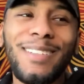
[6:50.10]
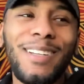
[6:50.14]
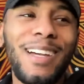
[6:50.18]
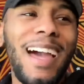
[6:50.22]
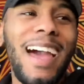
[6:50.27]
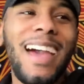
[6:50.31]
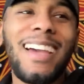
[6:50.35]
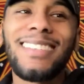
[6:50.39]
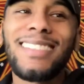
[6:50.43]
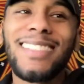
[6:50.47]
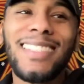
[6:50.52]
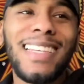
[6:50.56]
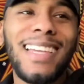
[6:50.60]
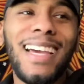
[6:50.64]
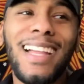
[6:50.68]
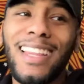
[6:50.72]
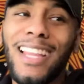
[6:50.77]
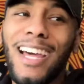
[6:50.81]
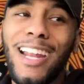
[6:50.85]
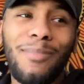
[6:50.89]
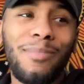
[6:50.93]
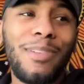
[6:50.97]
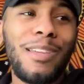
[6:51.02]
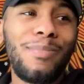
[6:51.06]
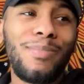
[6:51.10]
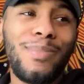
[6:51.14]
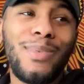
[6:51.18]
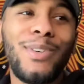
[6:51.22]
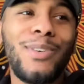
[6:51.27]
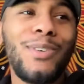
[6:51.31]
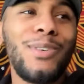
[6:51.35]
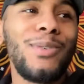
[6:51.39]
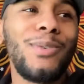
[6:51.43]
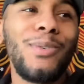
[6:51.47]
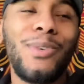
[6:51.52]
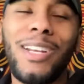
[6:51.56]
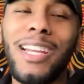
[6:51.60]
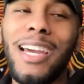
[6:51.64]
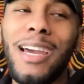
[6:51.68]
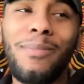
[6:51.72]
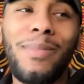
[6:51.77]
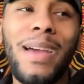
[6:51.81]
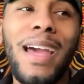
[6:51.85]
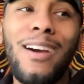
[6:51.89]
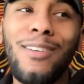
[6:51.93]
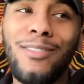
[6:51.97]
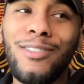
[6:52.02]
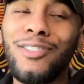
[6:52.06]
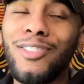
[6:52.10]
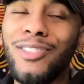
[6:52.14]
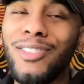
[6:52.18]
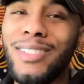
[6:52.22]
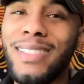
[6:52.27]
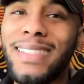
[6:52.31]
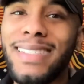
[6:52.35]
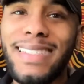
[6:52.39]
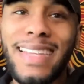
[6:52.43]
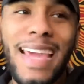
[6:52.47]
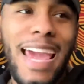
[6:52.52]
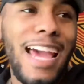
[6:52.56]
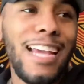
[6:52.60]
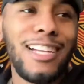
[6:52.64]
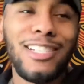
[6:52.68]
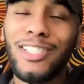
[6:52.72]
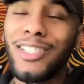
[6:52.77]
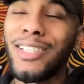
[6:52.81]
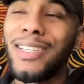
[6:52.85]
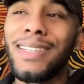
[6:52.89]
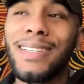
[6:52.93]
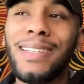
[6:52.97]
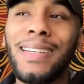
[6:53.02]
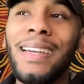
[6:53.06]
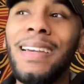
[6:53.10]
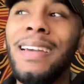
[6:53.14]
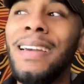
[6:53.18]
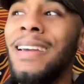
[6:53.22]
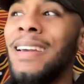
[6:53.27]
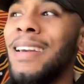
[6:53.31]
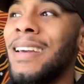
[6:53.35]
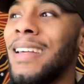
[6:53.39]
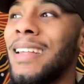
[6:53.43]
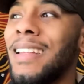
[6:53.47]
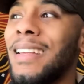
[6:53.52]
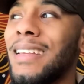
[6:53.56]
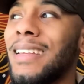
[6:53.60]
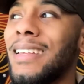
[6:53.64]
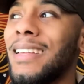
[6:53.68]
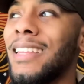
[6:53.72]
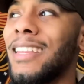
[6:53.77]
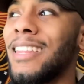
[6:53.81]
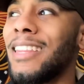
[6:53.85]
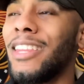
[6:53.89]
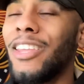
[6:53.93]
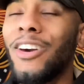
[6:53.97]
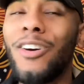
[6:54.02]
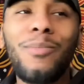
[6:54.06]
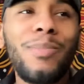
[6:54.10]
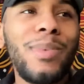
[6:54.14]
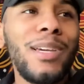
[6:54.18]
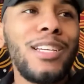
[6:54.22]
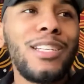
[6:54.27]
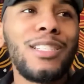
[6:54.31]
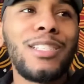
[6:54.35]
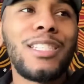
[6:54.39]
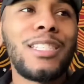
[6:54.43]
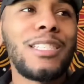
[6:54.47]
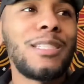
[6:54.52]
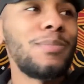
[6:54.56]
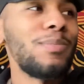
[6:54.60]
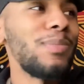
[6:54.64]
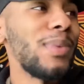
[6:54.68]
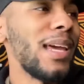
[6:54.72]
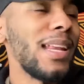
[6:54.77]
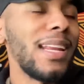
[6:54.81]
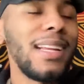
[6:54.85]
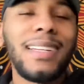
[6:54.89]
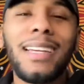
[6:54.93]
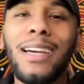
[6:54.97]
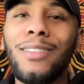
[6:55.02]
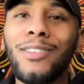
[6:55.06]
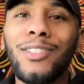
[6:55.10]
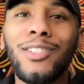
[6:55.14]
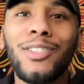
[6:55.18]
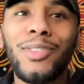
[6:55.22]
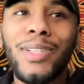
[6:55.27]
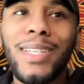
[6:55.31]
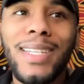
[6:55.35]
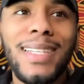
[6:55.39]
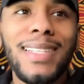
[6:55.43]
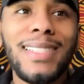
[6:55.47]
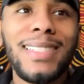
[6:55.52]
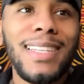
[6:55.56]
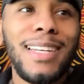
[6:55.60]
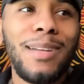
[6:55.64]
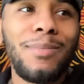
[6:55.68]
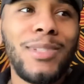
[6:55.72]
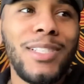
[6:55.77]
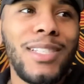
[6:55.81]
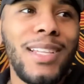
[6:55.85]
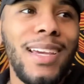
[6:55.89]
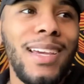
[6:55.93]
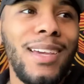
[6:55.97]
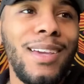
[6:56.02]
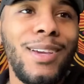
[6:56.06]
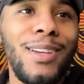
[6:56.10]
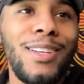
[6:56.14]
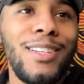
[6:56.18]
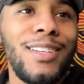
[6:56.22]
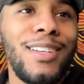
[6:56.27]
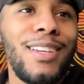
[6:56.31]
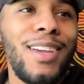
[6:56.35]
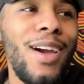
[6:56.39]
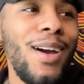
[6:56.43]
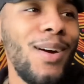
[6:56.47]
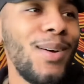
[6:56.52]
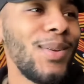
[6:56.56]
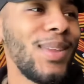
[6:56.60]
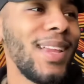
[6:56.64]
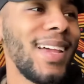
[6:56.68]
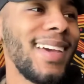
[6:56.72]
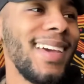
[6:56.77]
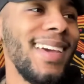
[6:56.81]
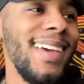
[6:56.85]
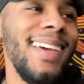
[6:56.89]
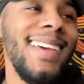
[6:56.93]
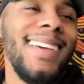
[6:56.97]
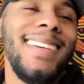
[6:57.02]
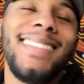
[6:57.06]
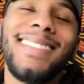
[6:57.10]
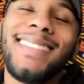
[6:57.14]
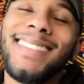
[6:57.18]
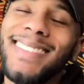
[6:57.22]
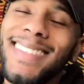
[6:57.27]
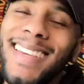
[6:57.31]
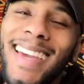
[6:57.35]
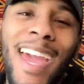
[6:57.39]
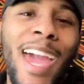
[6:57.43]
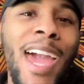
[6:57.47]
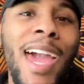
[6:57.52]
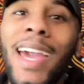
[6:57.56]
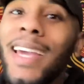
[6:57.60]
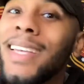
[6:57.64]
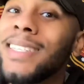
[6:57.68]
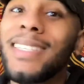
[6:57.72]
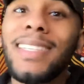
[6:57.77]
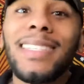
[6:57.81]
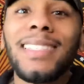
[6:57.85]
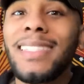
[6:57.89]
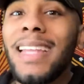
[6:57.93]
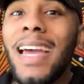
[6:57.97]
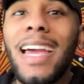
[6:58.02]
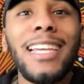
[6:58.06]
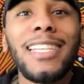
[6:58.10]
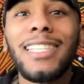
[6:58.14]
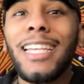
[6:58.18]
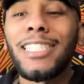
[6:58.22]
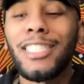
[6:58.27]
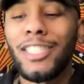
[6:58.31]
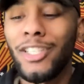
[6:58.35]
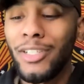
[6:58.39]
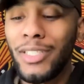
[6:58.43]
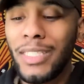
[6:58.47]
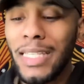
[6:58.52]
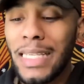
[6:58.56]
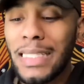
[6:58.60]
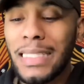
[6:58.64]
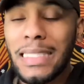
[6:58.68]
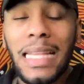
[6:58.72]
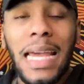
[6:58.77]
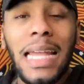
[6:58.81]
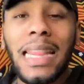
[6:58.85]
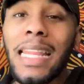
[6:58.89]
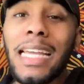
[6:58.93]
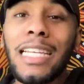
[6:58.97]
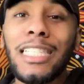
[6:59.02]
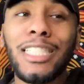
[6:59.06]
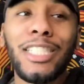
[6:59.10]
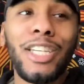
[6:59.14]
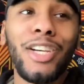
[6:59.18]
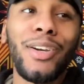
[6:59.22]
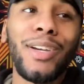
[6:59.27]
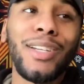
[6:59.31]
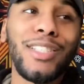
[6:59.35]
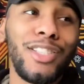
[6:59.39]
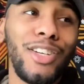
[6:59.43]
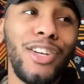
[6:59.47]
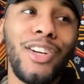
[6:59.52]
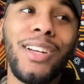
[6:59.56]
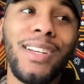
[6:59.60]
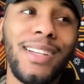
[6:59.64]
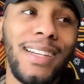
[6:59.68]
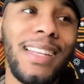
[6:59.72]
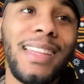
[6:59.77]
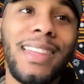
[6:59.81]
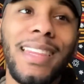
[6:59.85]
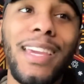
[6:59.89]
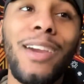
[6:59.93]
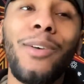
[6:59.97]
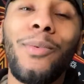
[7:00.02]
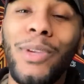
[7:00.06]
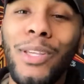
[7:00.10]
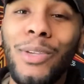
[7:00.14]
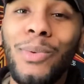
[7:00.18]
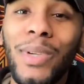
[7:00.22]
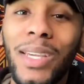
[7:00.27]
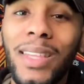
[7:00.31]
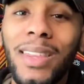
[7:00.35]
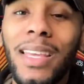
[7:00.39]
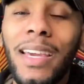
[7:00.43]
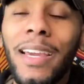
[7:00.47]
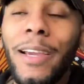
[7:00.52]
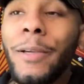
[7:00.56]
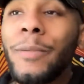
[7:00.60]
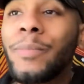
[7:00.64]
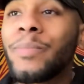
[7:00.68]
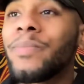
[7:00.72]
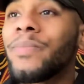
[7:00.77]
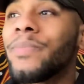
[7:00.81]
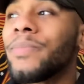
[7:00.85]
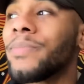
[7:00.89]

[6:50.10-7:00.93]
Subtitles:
I see a lot of people when I'm out dashing, they'll be speeding down the streets, and I'm just like, yo, it's not, seriously, it's not that serious. You're gonna get there when you get there,